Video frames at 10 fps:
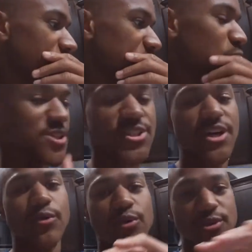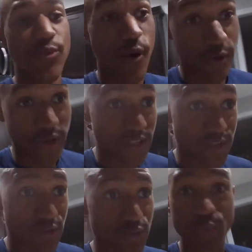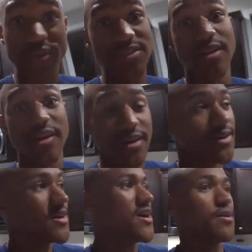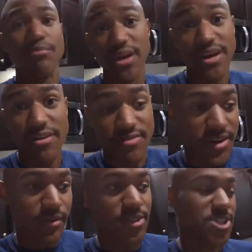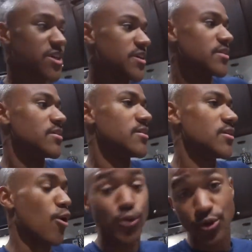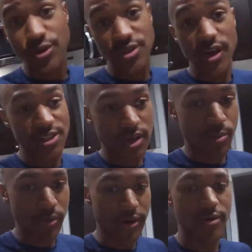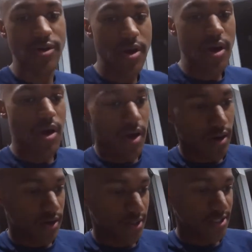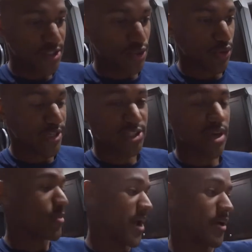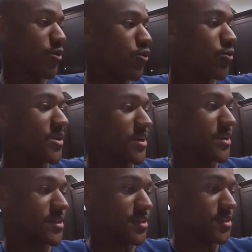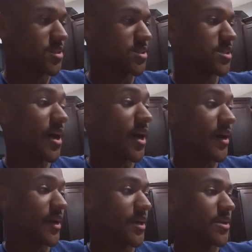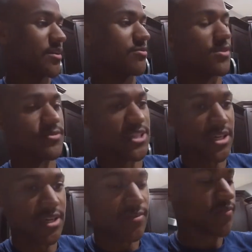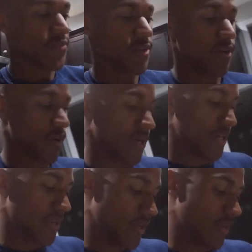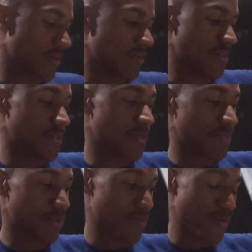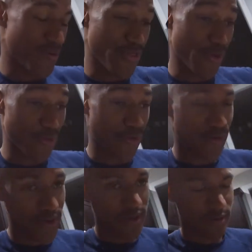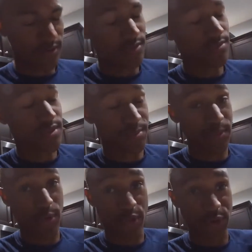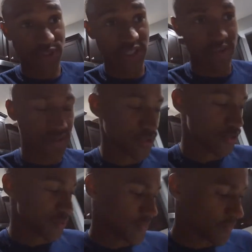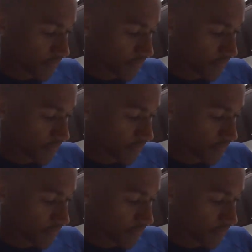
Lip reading: but just kind of wanted to walk you guys through what it's like being a vending machine owner slash operator. So I just got back home. It is 9:15 at night on September 3rd, or September 13th, excuse me.